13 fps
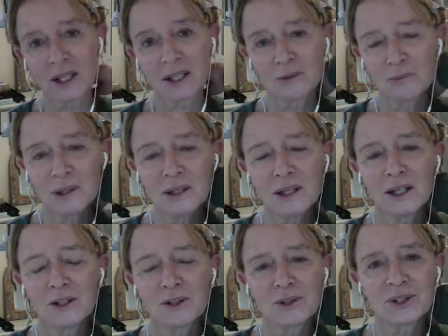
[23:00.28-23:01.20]
completely
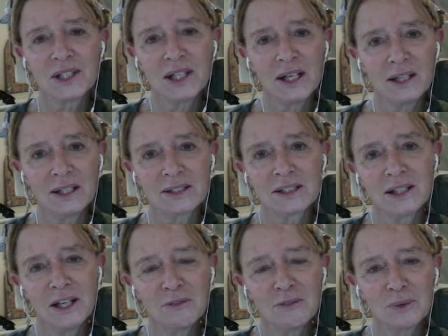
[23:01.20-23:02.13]
understand as a
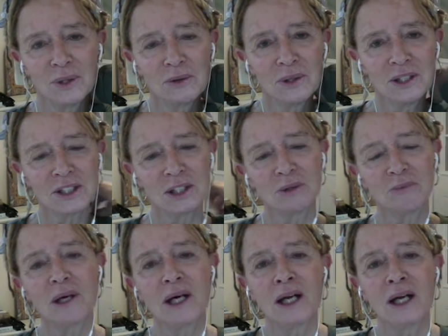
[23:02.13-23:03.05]
left-wing christian
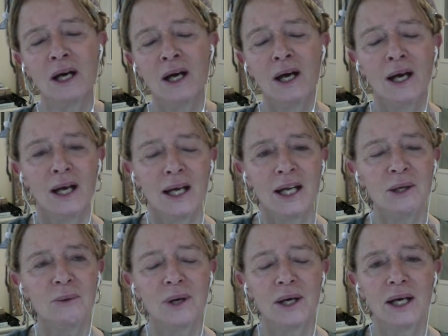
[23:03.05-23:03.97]
but
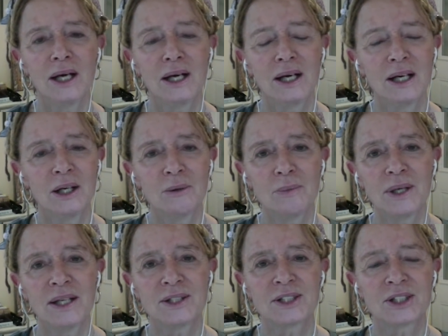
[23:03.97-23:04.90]
anyway um
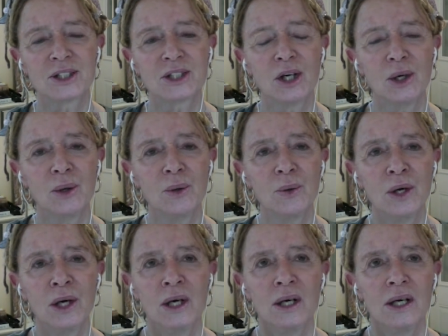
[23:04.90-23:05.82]
it's so
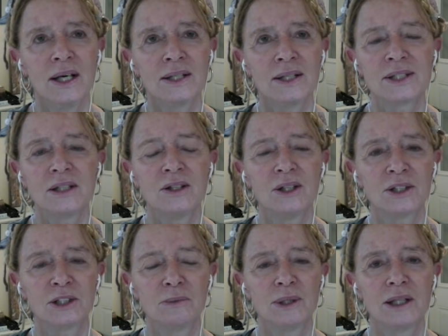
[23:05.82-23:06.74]
it's the
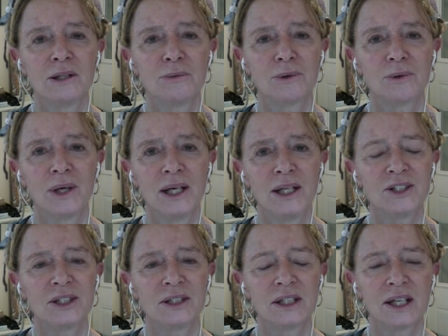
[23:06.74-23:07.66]
ultimate
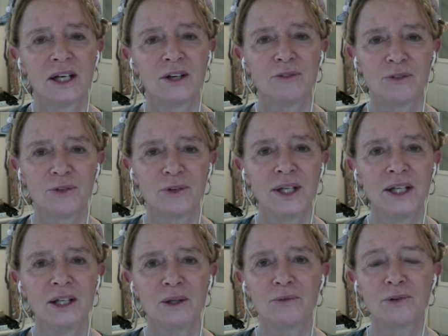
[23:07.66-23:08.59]
liberation to get
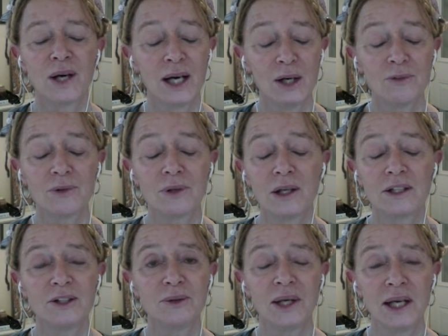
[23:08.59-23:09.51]
freedom for however long
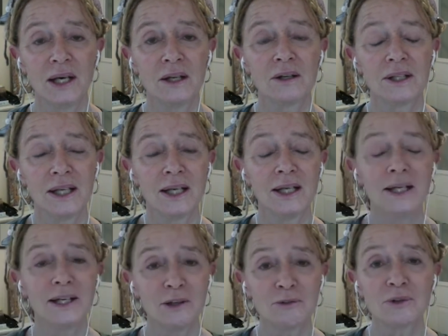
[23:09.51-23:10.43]
you can on
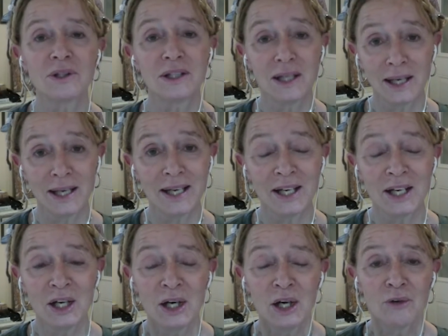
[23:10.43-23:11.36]
any given day
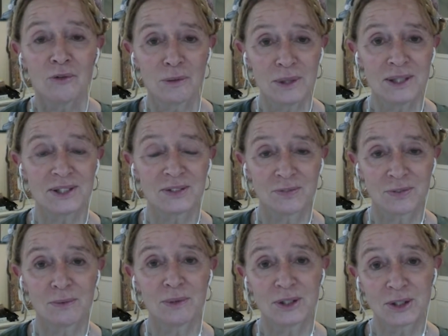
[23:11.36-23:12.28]
from this
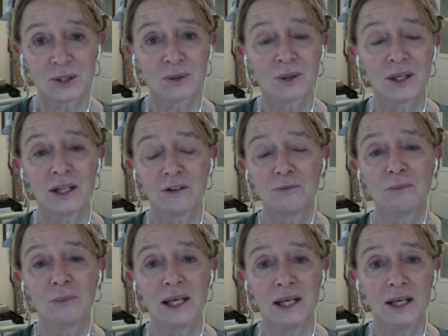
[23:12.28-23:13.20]
from the story of
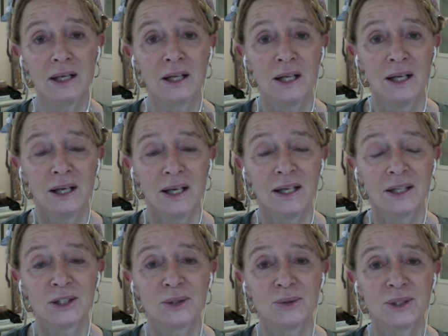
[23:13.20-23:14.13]
me
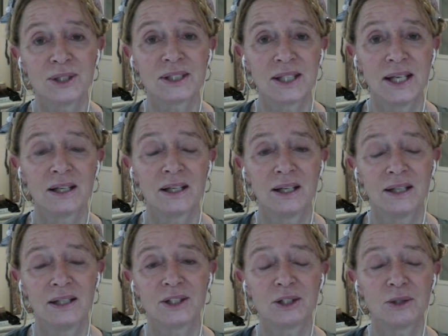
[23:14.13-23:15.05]
and to instead get
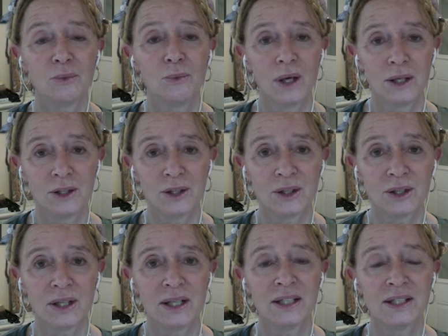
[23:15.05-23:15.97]
into wonder
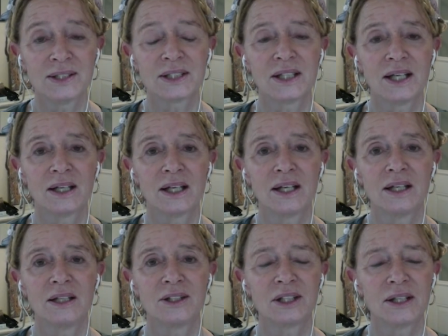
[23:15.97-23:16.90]
and instead get
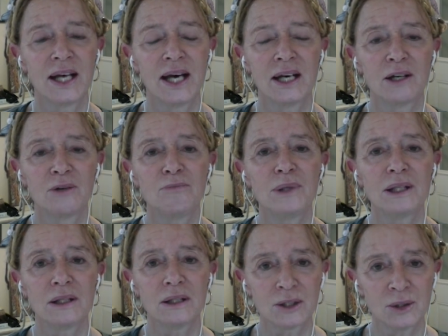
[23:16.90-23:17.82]
into that
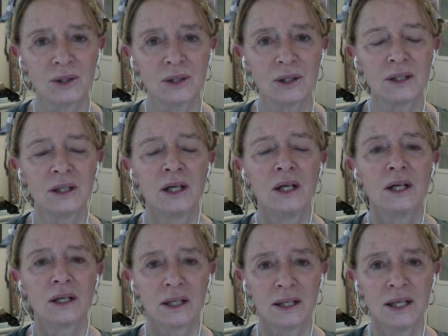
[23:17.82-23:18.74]
umbilical
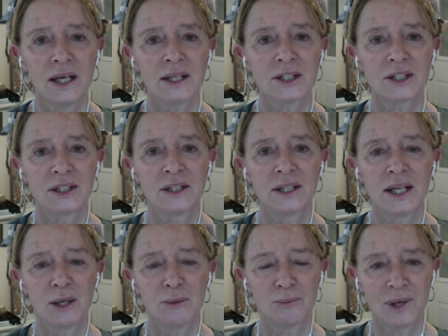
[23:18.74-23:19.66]
connection
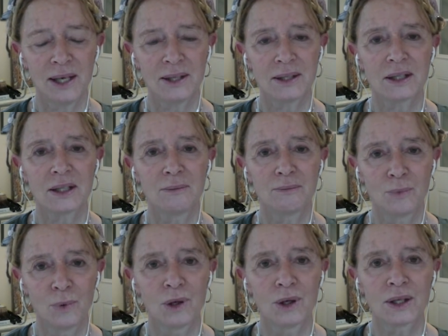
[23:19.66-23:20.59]
that breath
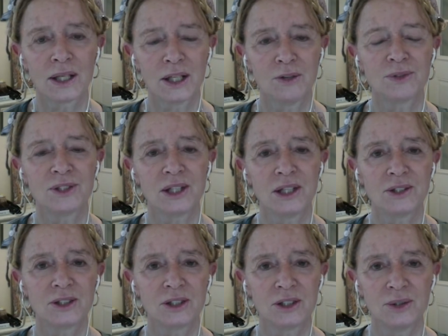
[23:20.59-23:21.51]
work gives
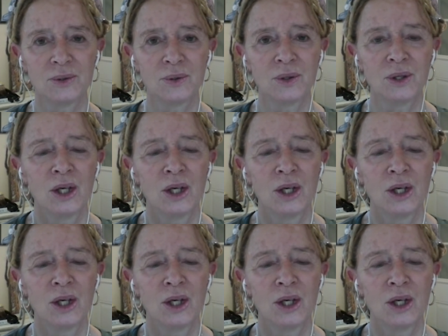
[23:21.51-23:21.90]
us to